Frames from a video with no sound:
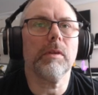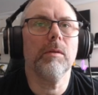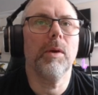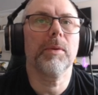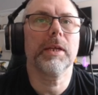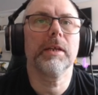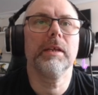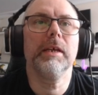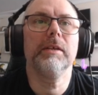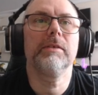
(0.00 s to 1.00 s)
Where we're going to
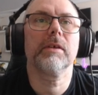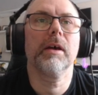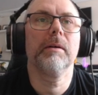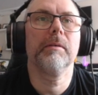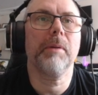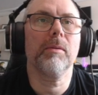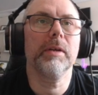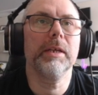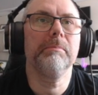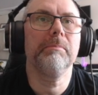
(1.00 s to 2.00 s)
need uh,
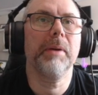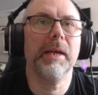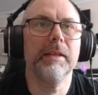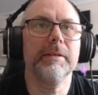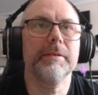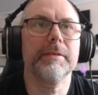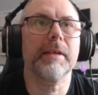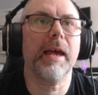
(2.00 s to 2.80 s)
bowling pins